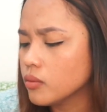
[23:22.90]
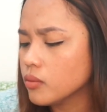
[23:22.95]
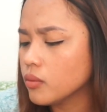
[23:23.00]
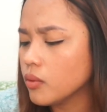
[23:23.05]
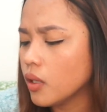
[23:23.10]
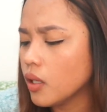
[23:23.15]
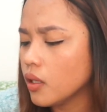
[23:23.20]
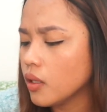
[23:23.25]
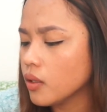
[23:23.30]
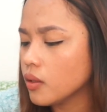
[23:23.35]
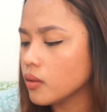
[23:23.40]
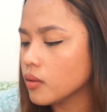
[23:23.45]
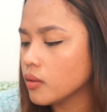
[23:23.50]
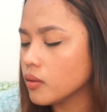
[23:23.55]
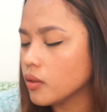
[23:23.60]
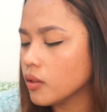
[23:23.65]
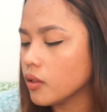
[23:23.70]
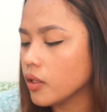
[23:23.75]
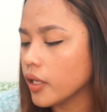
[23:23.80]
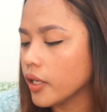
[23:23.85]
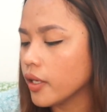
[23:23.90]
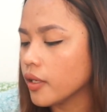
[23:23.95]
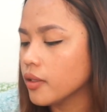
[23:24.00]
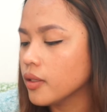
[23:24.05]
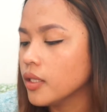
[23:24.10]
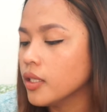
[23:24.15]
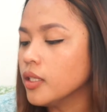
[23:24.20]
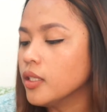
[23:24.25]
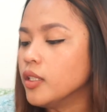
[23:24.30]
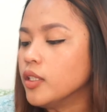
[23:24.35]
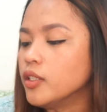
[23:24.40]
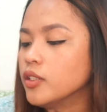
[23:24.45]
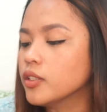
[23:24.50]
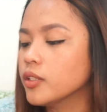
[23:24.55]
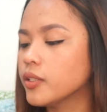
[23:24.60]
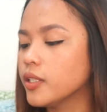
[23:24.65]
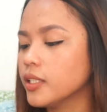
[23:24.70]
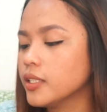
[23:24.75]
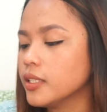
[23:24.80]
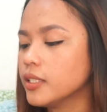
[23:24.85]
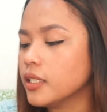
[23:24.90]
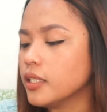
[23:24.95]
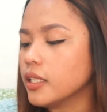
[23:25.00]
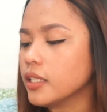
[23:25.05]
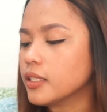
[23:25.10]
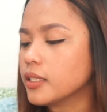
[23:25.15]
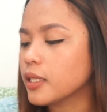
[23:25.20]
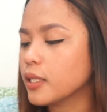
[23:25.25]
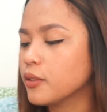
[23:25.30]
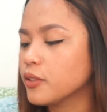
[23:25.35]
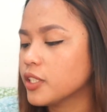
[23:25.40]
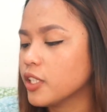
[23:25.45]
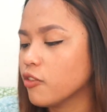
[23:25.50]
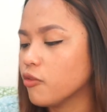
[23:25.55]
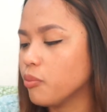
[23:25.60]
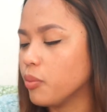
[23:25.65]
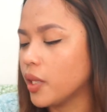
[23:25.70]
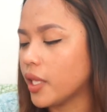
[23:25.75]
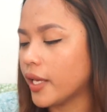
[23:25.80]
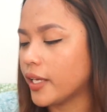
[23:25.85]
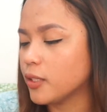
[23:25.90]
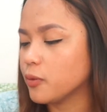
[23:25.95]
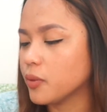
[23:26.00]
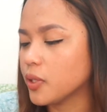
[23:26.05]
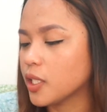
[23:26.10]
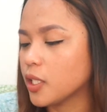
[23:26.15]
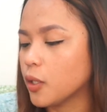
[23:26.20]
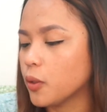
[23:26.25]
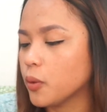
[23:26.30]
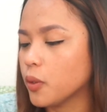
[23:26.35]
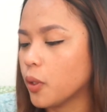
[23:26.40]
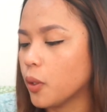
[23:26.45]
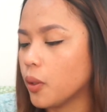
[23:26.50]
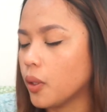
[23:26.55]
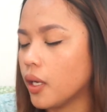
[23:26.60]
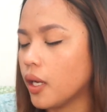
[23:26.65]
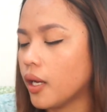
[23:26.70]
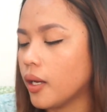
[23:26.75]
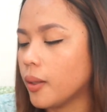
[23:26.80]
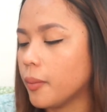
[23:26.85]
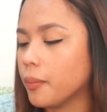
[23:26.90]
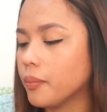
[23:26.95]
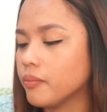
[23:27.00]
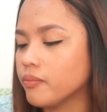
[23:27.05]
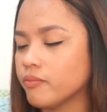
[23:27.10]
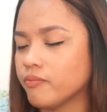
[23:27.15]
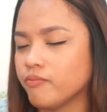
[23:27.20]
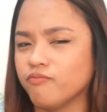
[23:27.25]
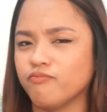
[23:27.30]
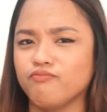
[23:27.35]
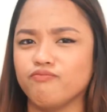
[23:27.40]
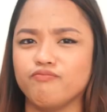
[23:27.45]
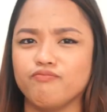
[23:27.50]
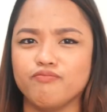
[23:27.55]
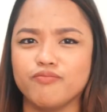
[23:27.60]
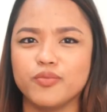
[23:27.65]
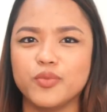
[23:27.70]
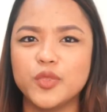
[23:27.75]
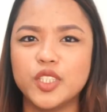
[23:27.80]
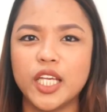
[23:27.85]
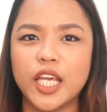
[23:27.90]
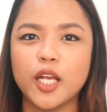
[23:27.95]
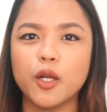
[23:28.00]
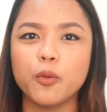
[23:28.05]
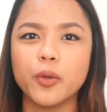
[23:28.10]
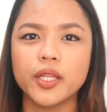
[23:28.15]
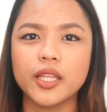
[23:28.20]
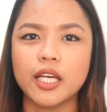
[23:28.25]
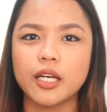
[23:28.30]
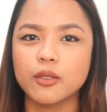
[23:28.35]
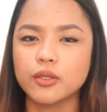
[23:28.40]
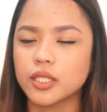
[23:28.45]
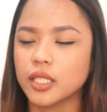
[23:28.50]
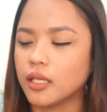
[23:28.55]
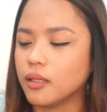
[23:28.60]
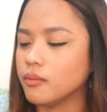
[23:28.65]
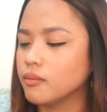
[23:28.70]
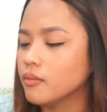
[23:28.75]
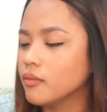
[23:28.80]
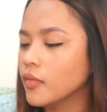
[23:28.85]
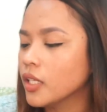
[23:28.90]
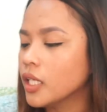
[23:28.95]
Wow, okay. So this is an exclusive blend with cocoa, take 1001.